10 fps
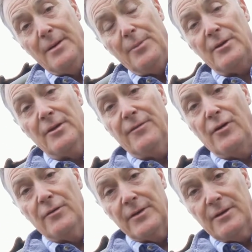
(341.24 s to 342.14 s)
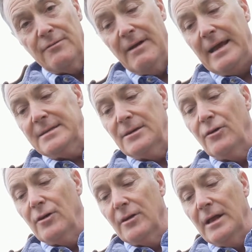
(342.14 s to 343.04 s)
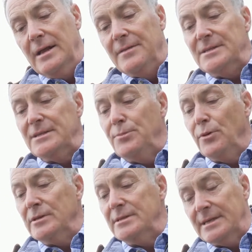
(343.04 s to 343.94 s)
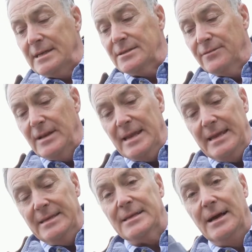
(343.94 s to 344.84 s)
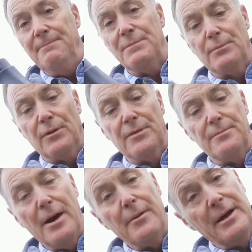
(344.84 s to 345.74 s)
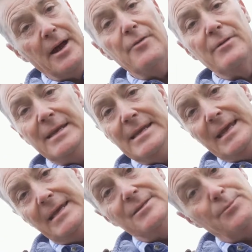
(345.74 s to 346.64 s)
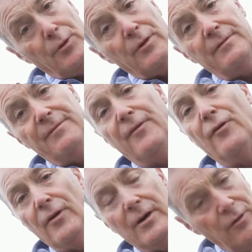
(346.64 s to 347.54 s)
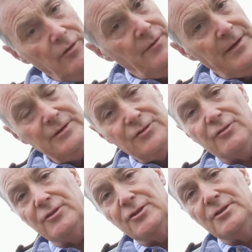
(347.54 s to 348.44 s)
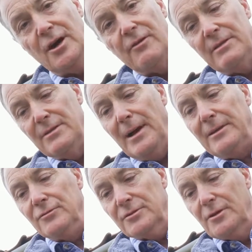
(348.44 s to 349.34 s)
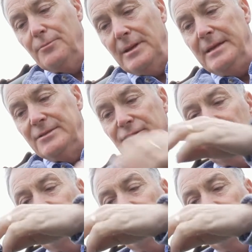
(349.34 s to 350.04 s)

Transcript: a bottle of oil, the correct oil. This is 0.6 of a litre, but the mower only needs 0.4. All the instructions are in the manual, so please do